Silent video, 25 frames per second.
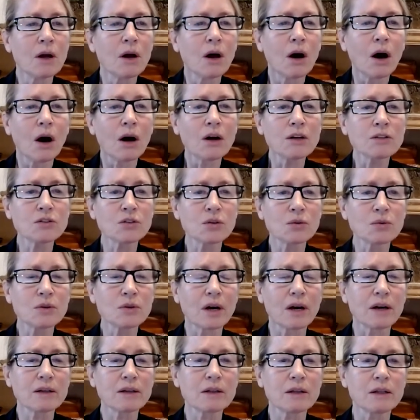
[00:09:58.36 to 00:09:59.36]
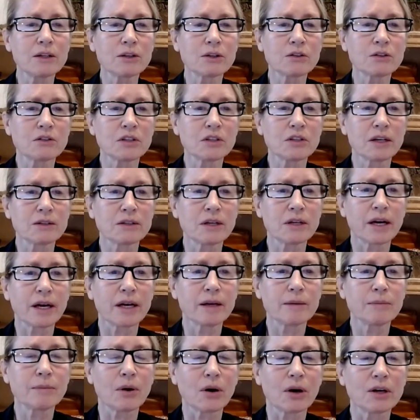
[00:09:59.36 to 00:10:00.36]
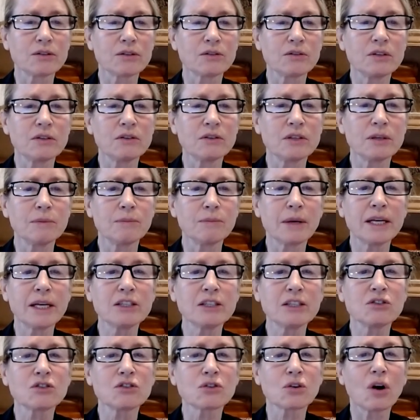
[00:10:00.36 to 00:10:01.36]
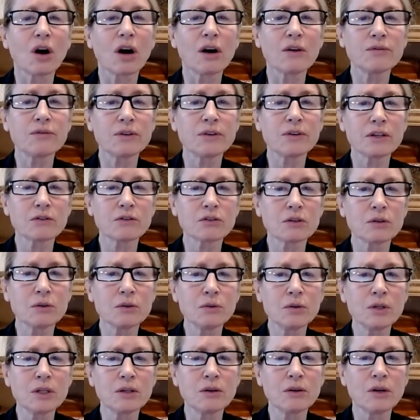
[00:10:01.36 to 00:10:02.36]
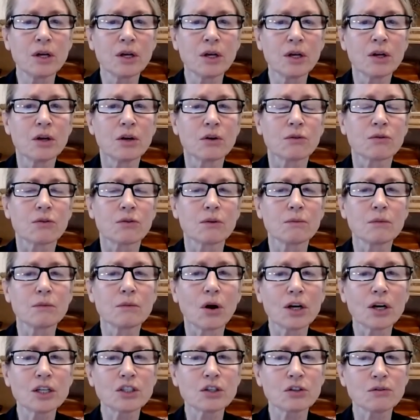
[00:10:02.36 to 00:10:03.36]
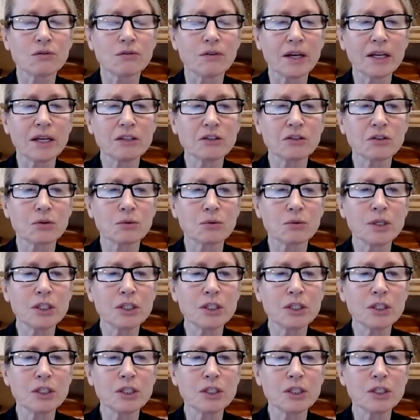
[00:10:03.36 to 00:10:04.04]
Also, non-clear cell type RCC patients are often excluded from larger phase 3